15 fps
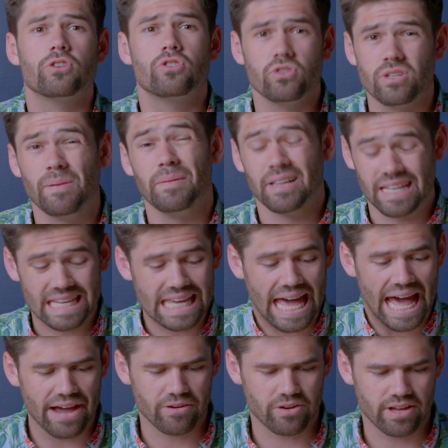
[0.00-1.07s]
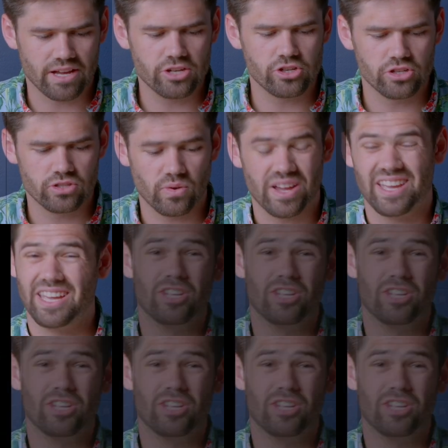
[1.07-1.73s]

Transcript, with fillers: to some link aggregation so I can